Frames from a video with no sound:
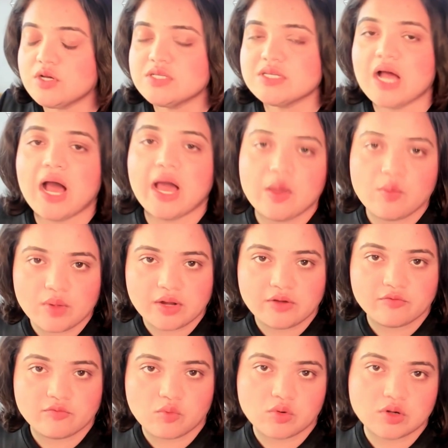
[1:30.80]
because I
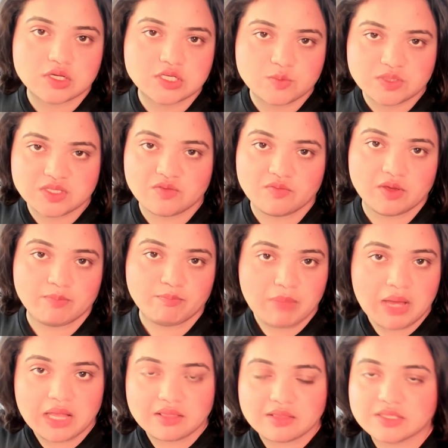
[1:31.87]
went for a specific
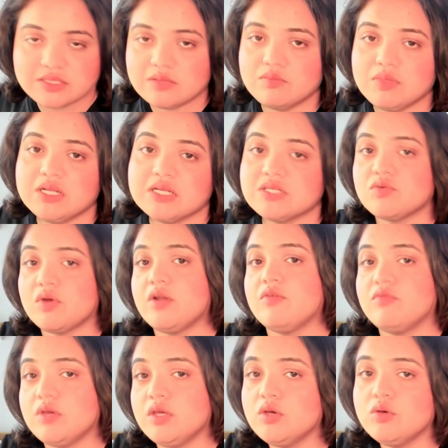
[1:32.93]
path doesn't mean it's right
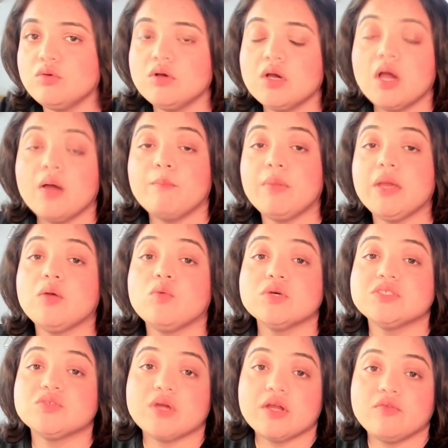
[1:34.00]
for you. Pick
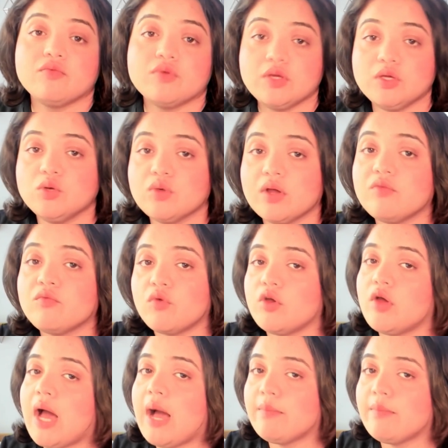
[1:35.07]
what's right for you and for your